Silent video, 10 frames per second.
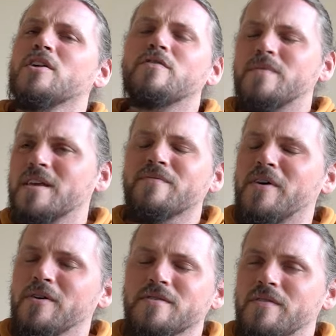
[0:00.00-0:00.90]
You've seen
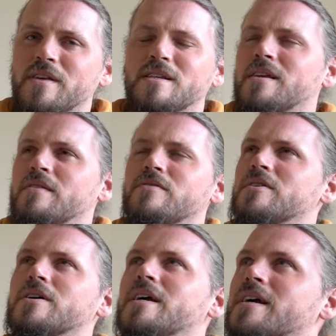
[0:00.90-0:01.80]
photos of this. If you're
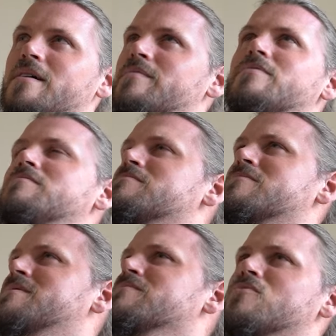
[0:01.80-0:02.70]
looking up
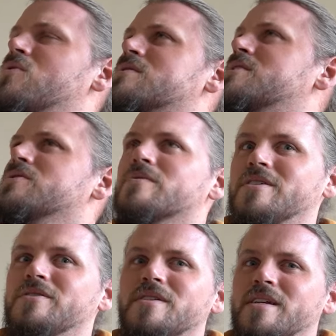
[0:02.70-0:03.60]
what to do on
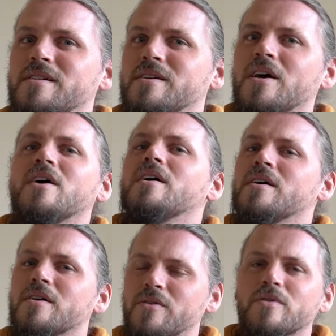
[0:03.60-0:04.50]
New Zealand,
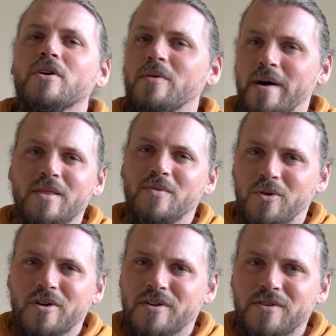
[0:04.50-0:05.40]
you'll know about the
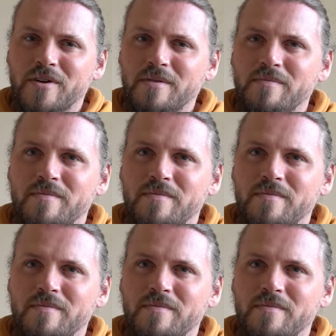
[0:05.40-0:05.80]
Wanaka tree.